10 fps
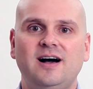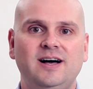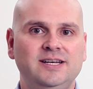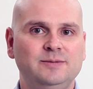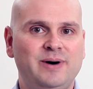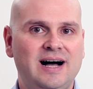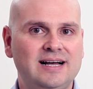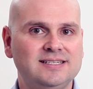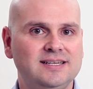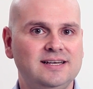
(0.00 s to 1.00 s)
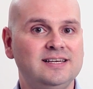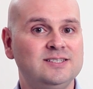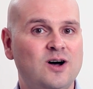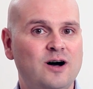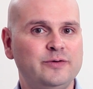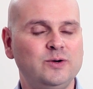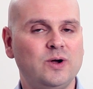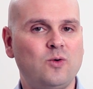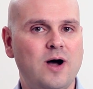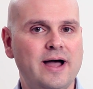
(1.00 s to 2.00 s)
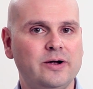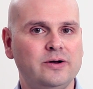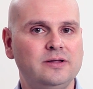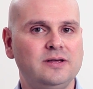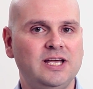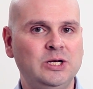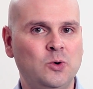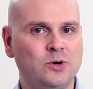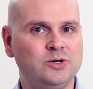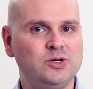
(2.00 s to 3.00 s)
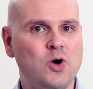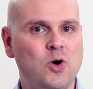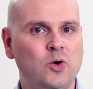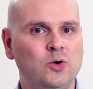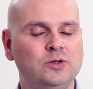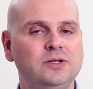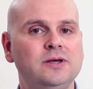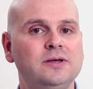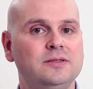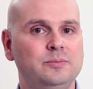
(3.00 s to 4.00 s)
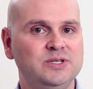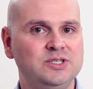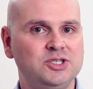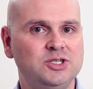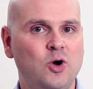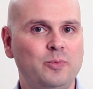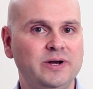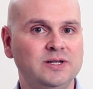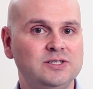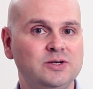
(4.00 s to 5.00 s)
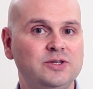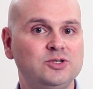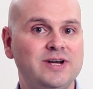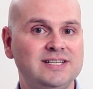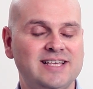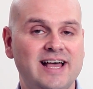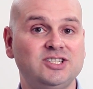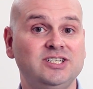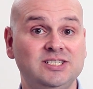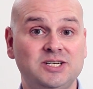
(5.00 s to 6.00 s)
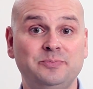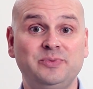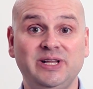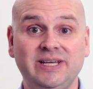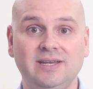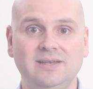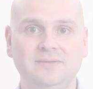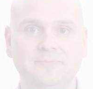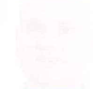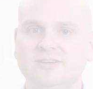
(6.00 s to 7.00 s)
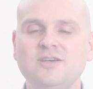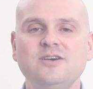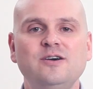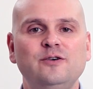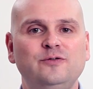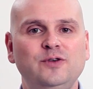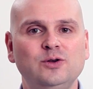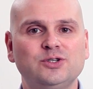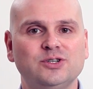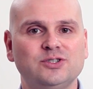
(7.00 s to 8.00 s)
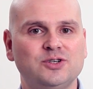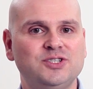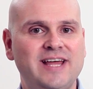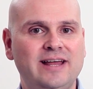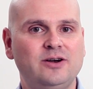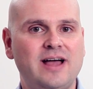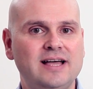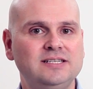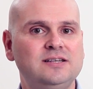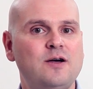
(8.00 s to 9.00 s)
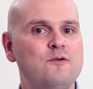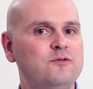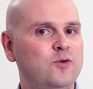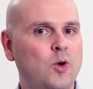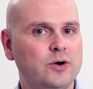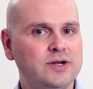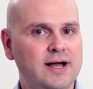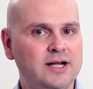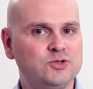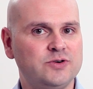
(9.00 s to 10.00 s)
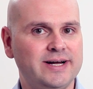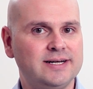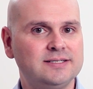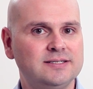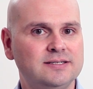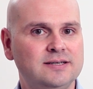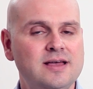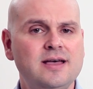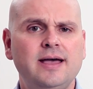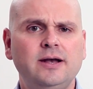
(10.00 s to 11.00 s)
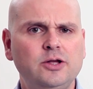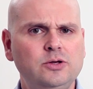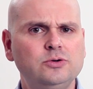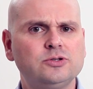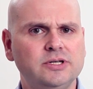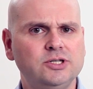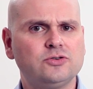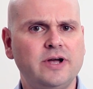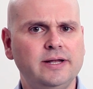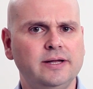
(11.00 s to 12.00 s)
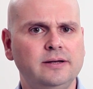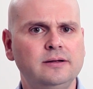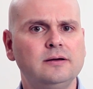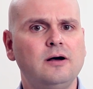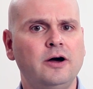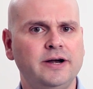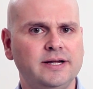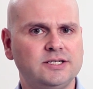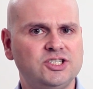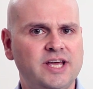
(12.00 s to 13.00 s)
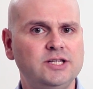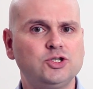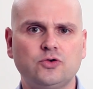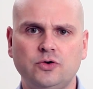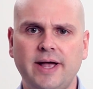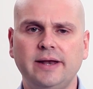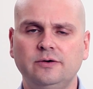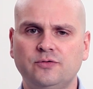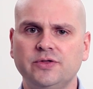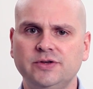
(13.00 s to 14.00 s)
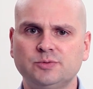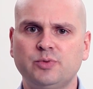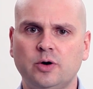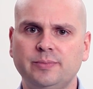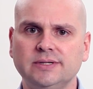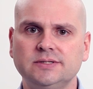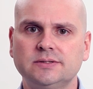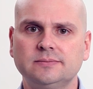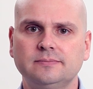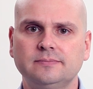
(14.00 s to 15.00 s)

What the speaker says: A deposit is often required in order to hold the position open until the transaction is completed. Futures are standardized forward contracts and are usually traded on an exchange created for this purpose.